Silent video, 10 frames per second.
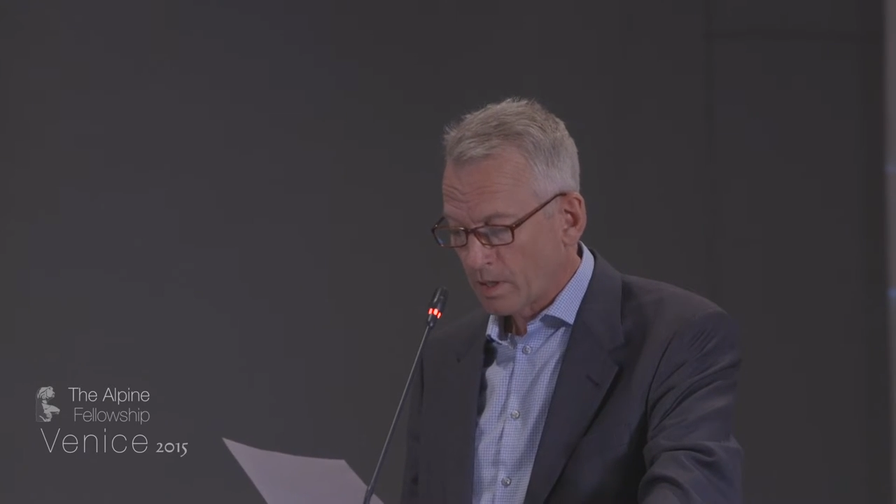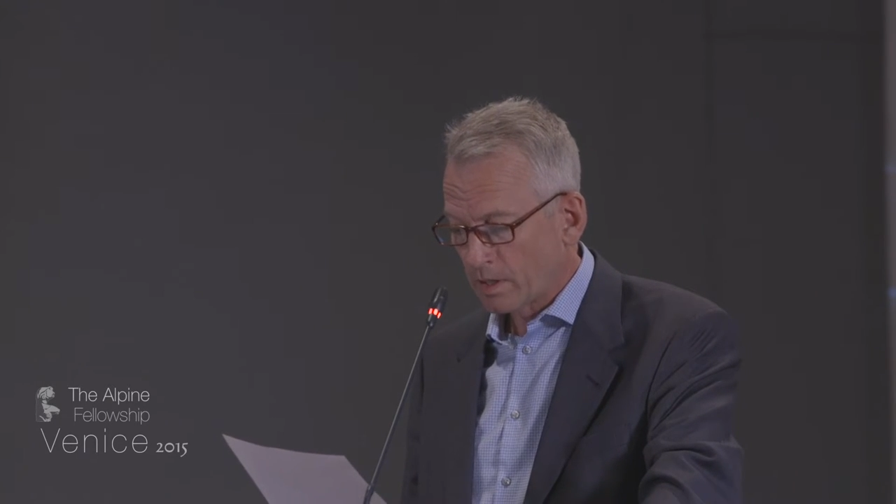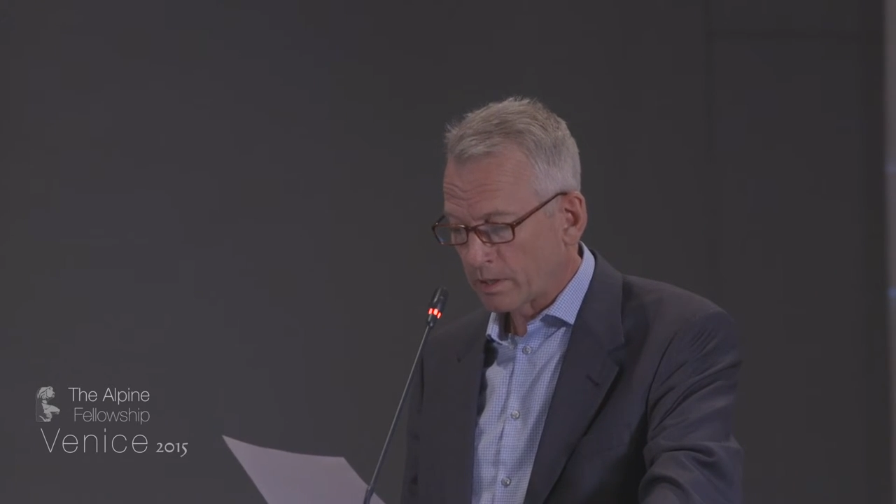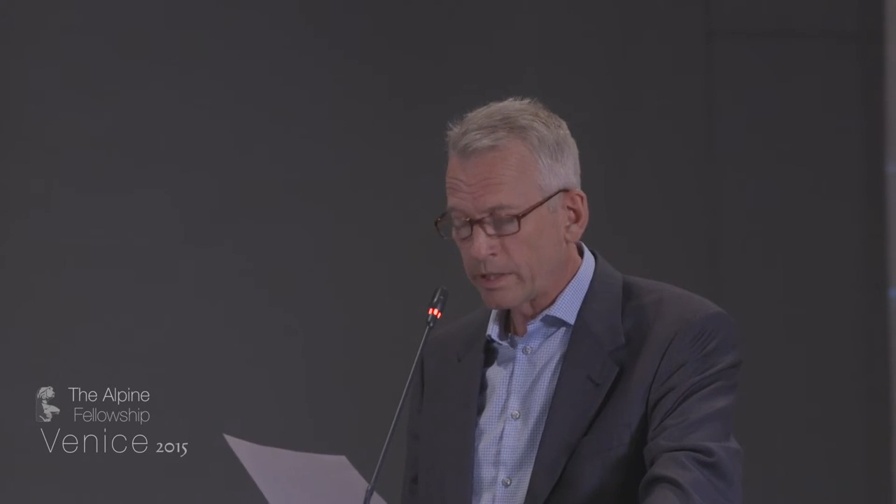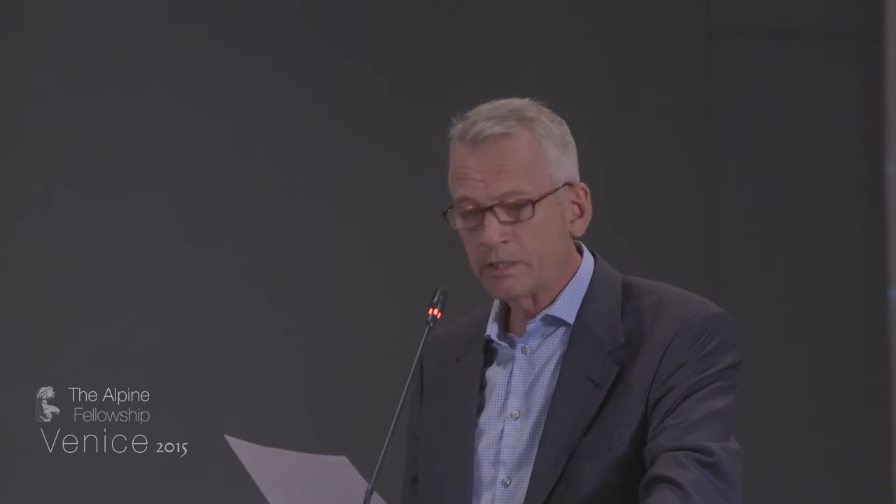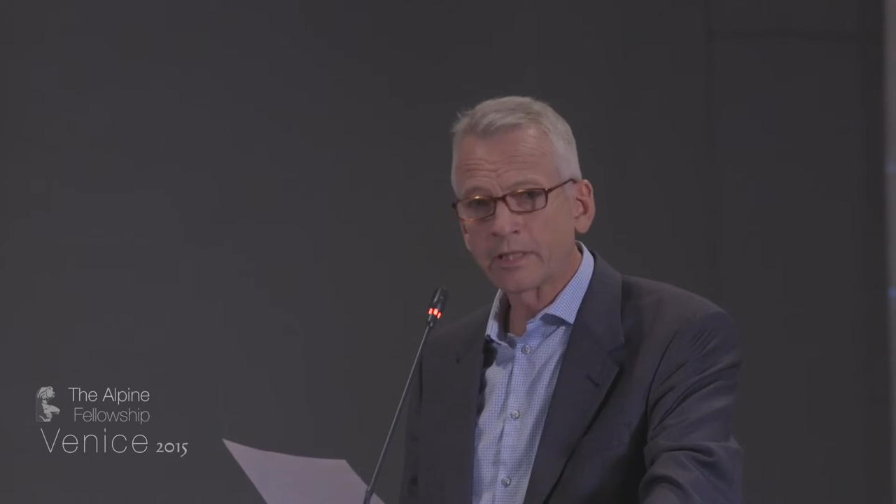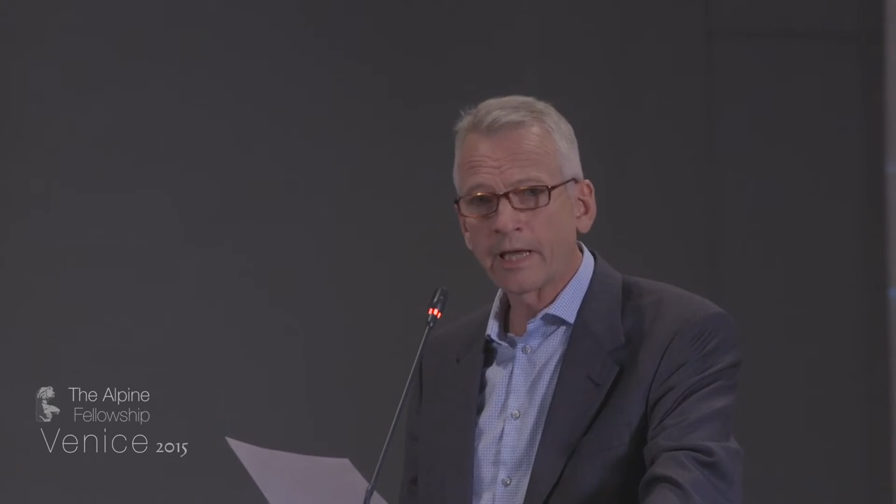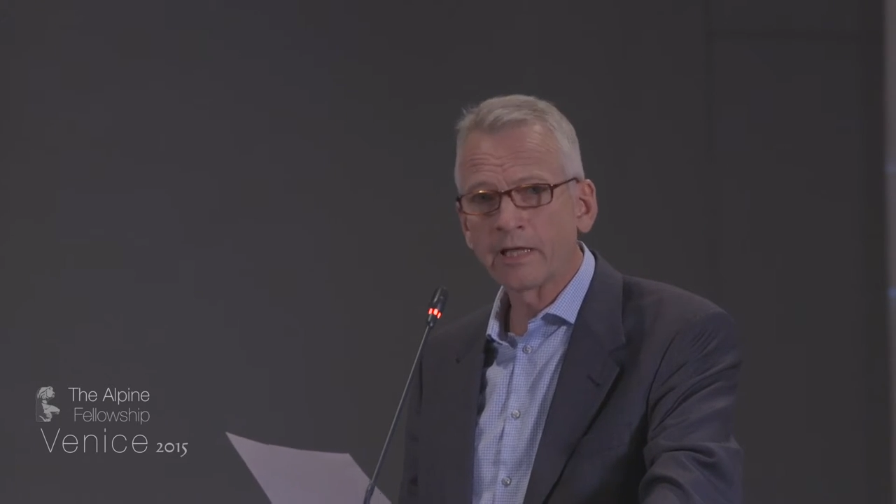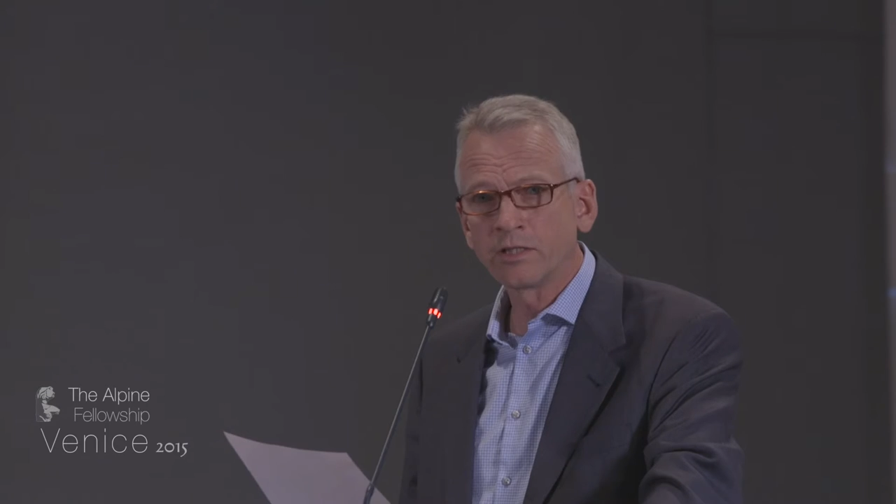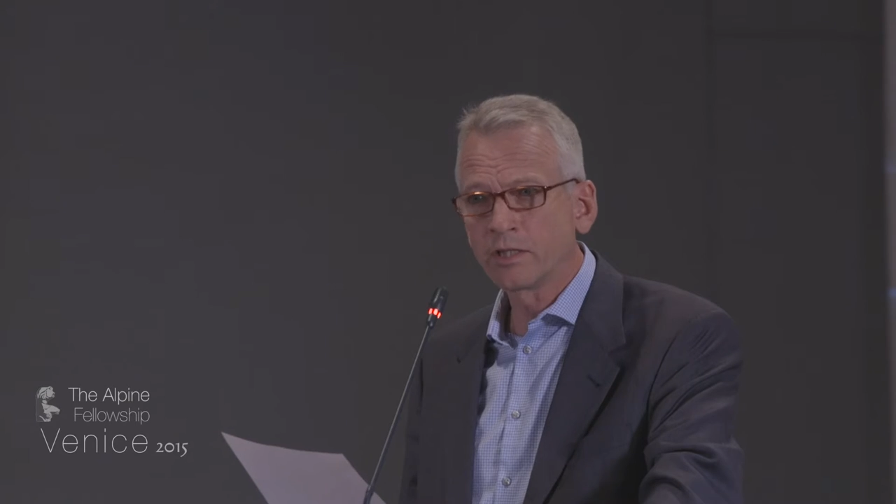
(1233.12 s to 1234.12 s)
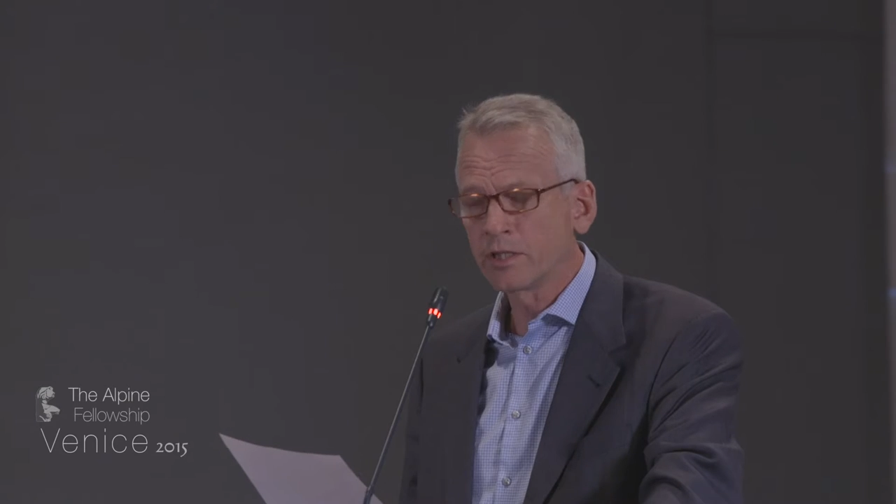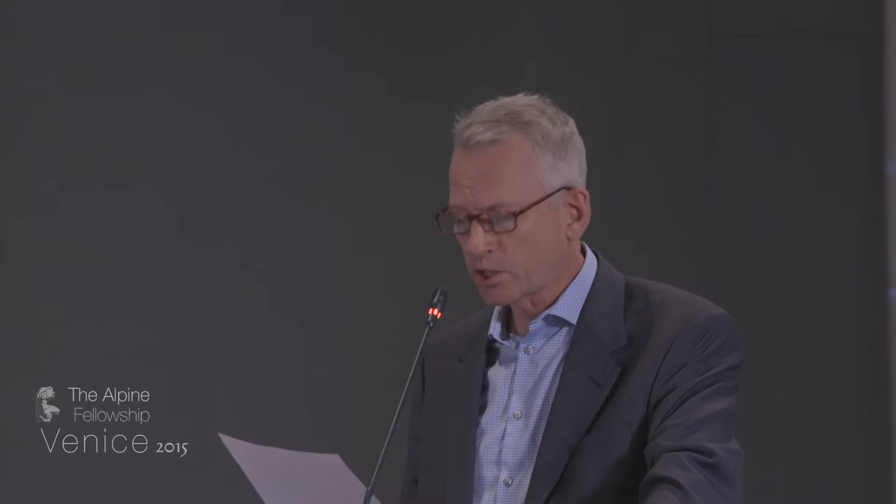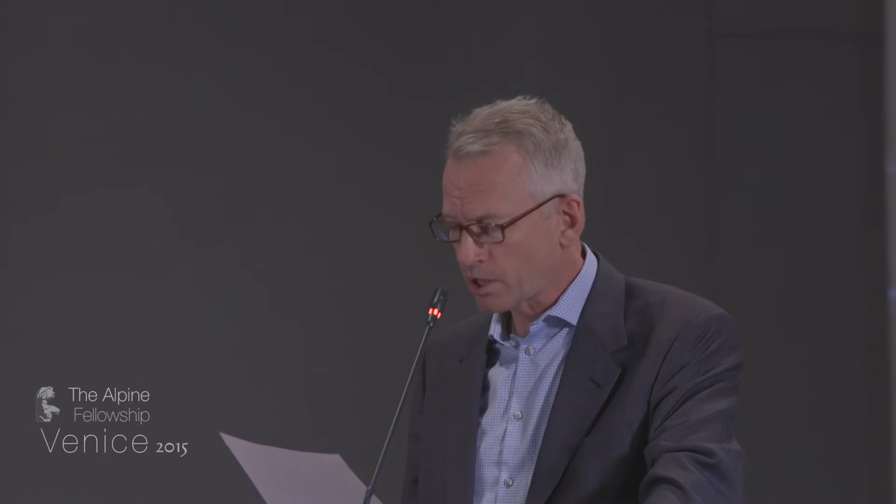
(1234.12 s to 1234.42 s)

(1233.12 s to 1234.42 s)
There he stands in the